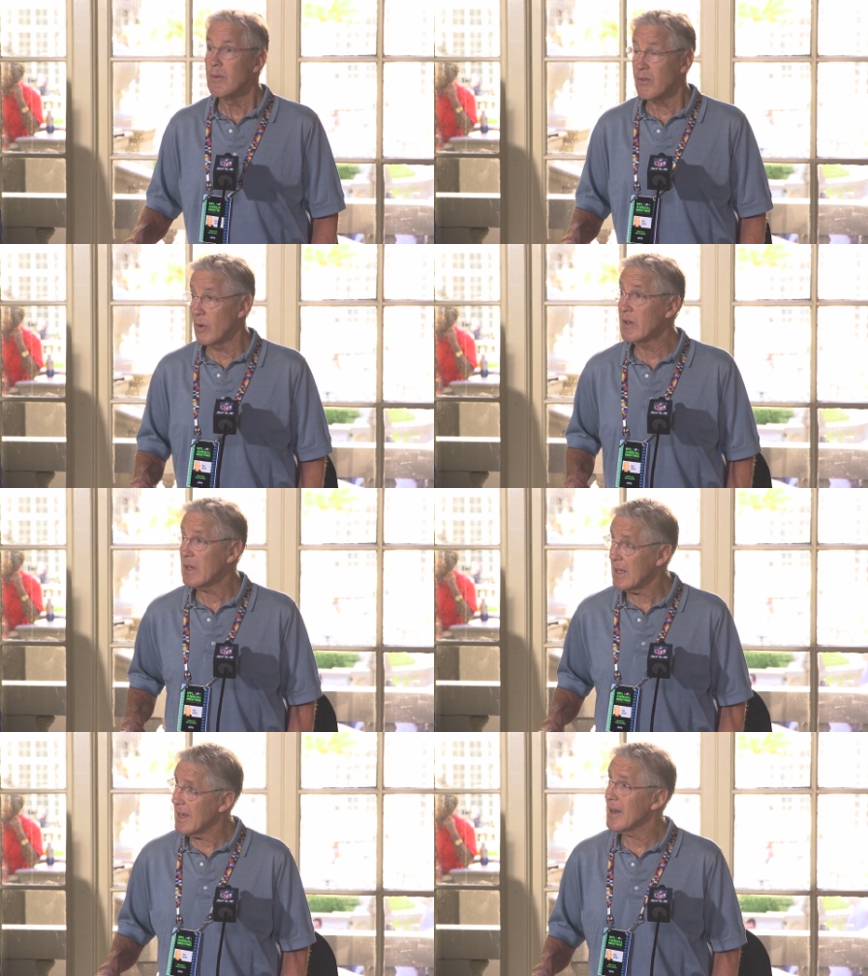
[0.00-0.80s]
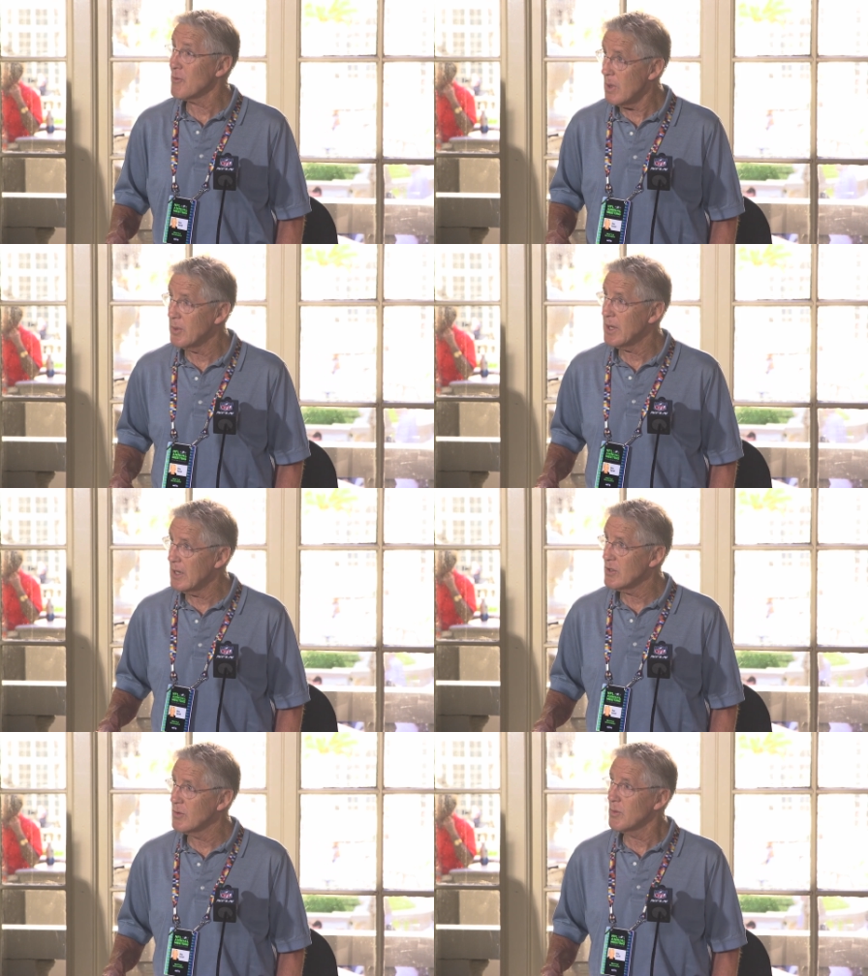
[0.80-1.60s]
So he's got kind of a
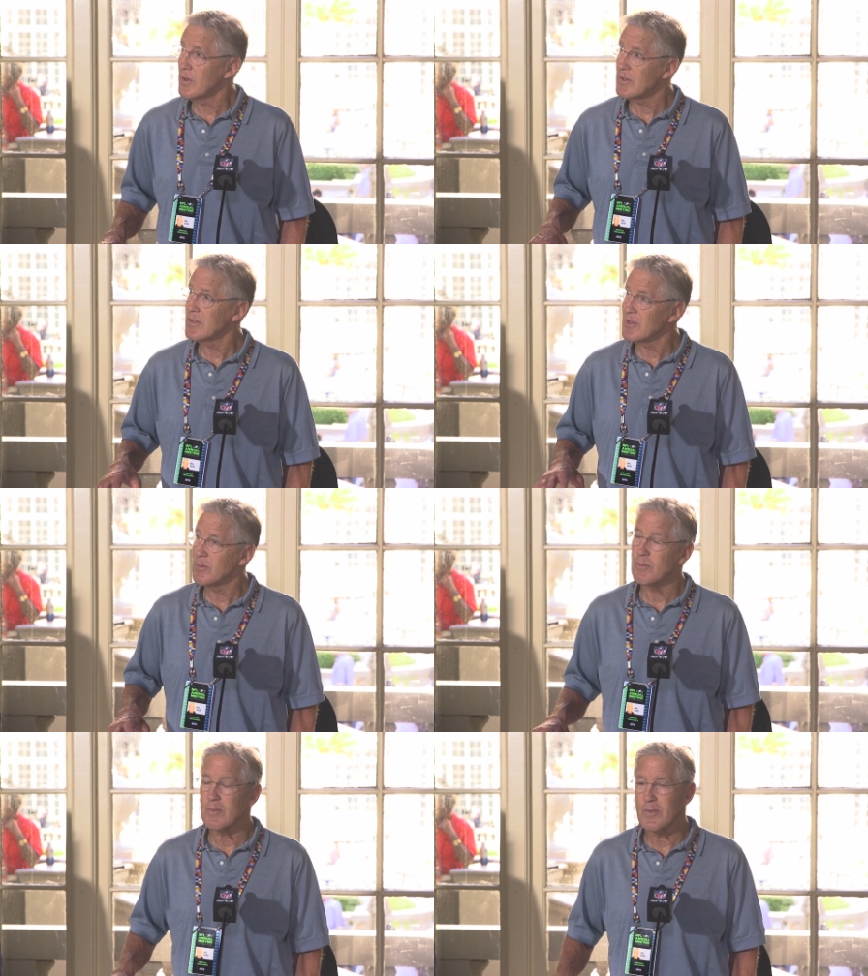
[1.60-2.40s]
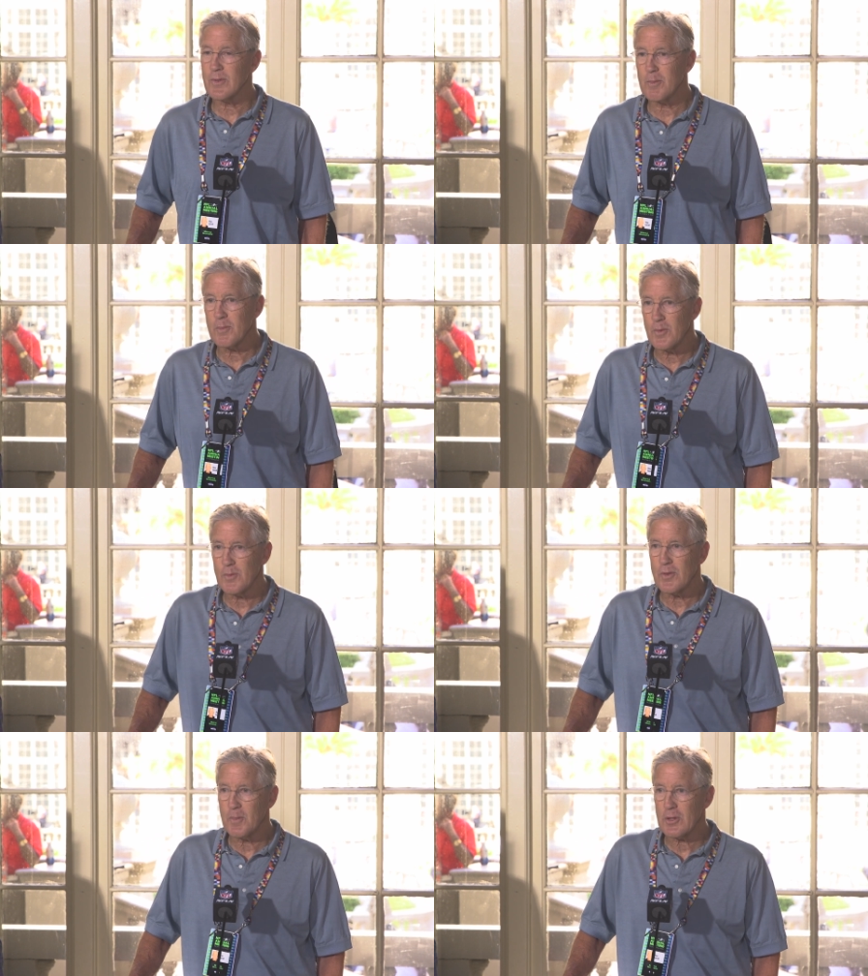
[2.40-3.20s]
reputation with us in some, some
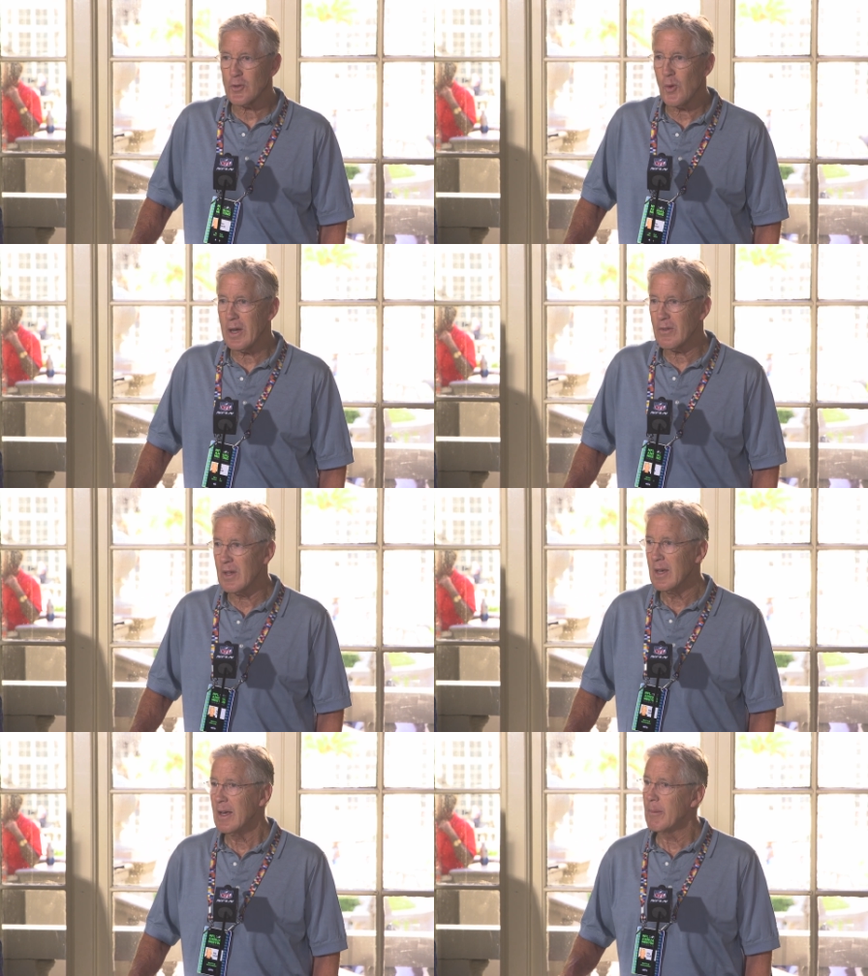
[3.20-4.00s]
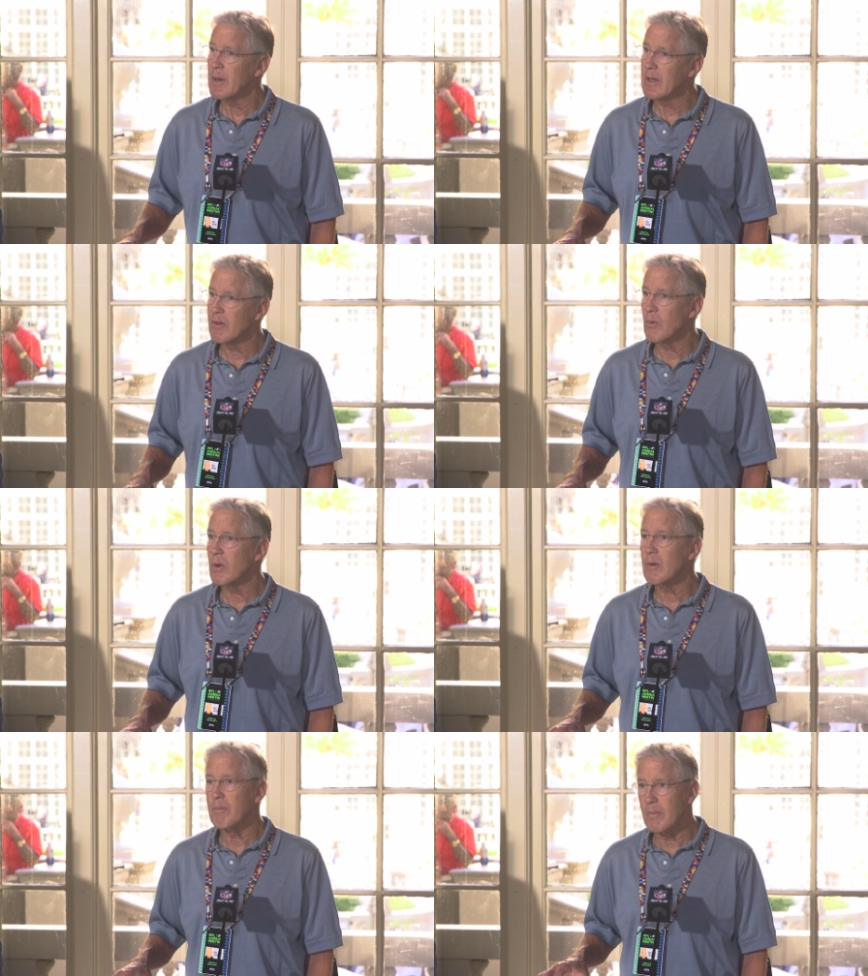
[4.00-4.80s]
special ways, but he's a
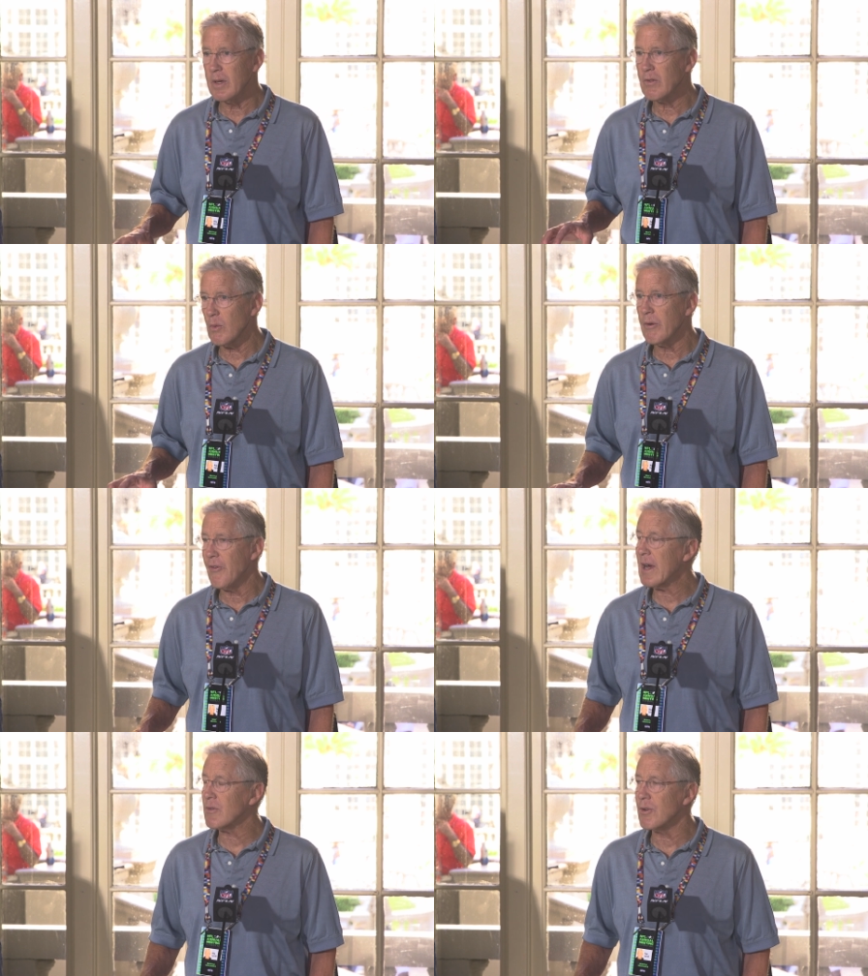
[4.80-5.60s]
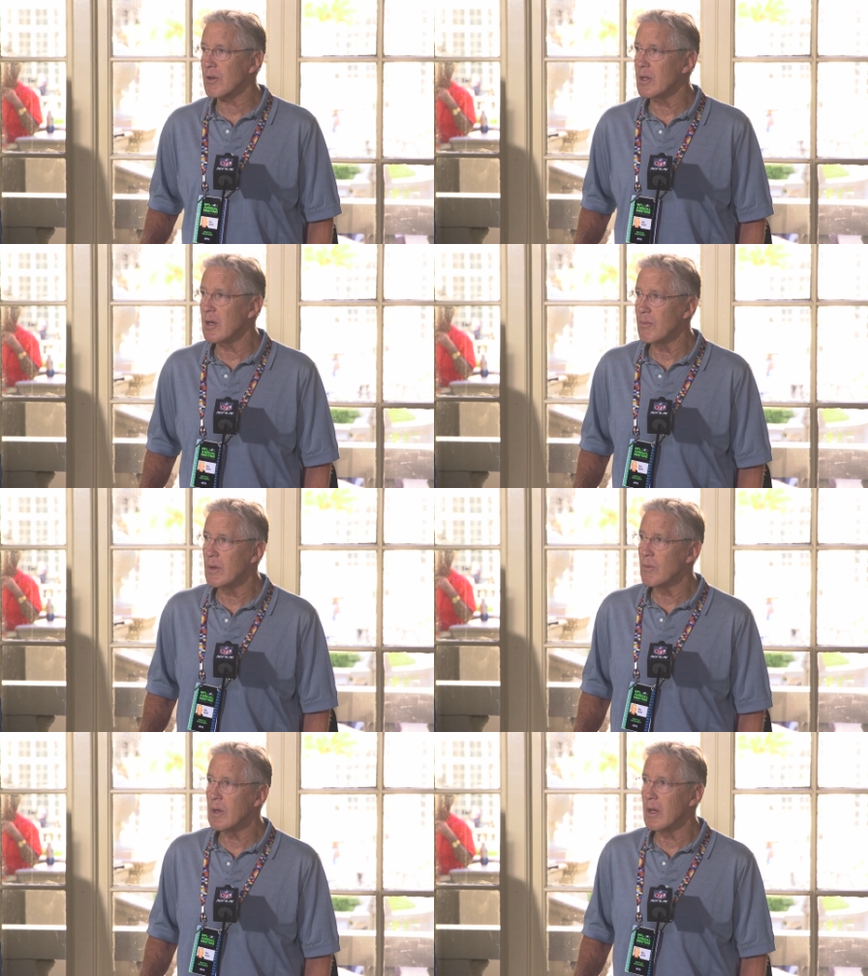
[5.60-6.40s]
real, he's a real factor in our club.
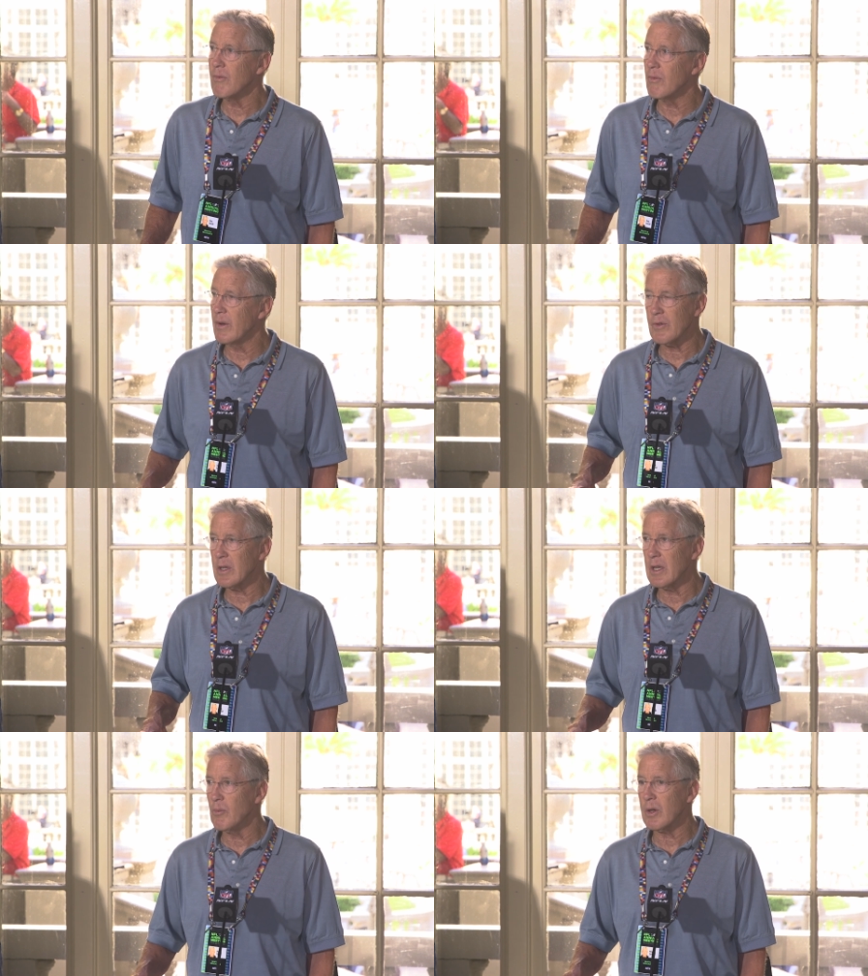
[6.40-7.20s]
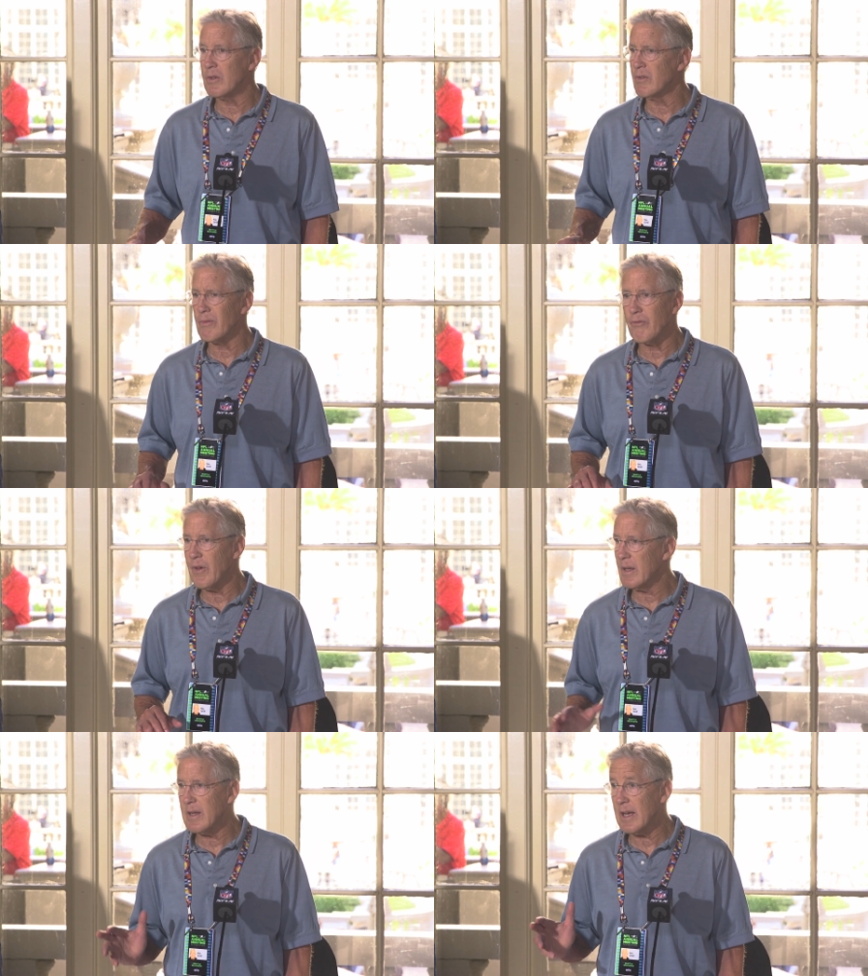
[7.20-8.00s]
We, we love everything that he brings. He's a
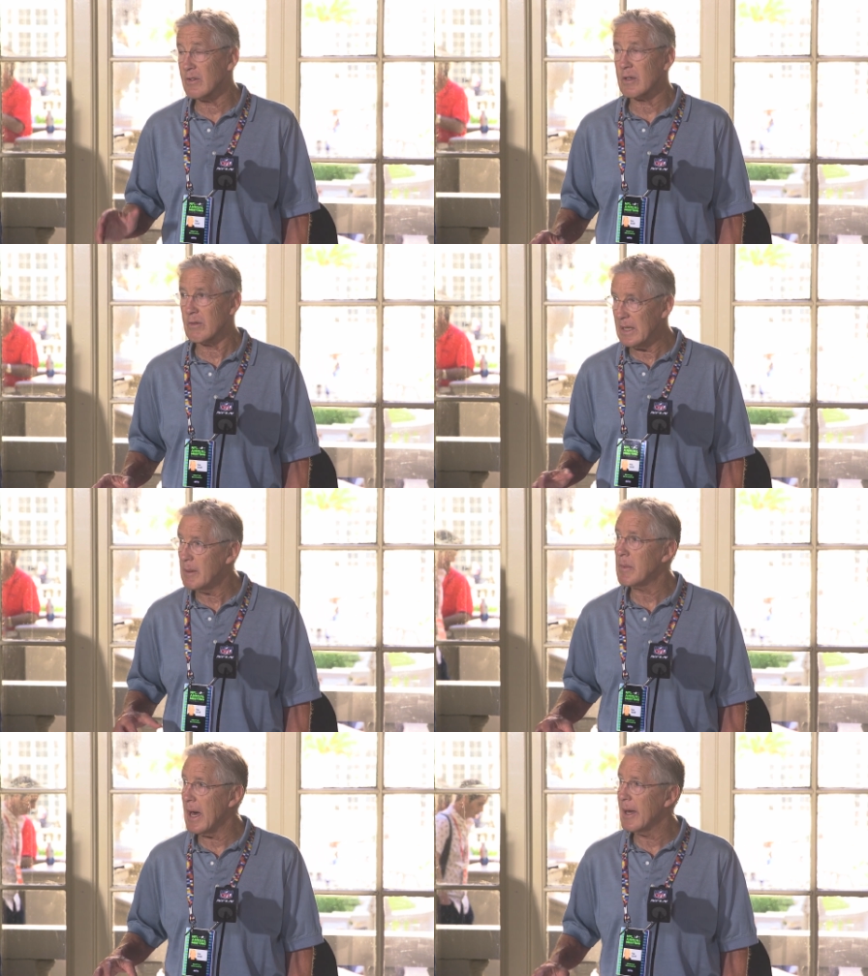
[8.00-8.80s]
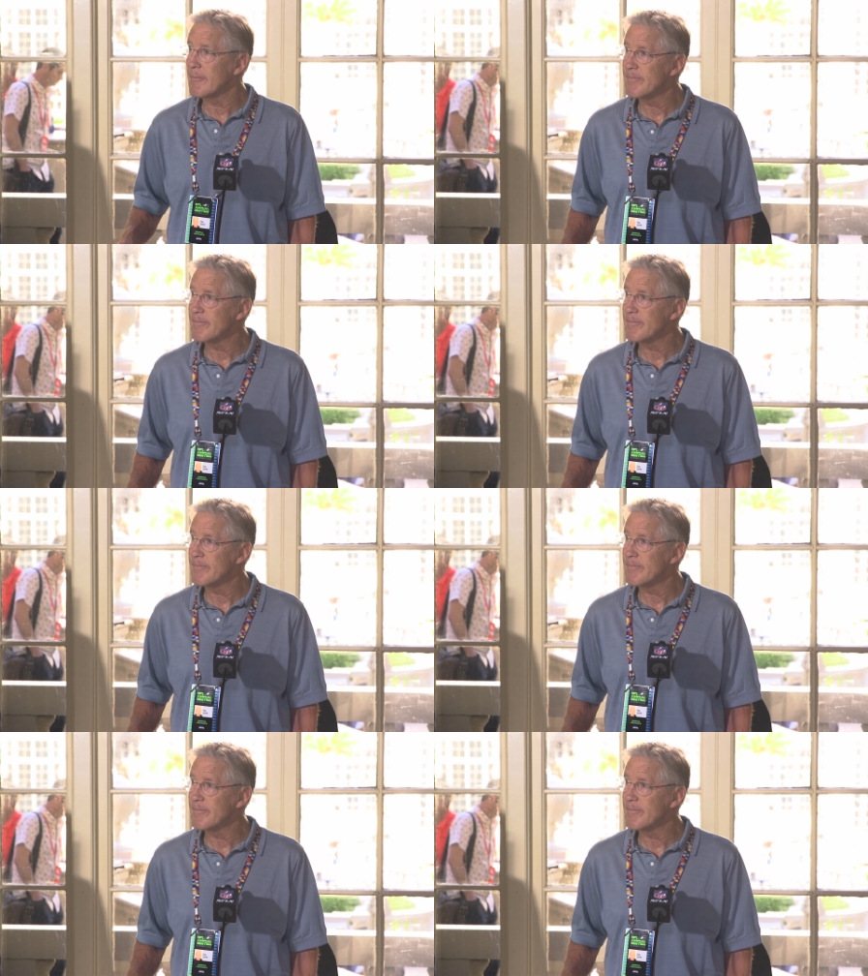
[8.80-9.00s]
fantastic team guy.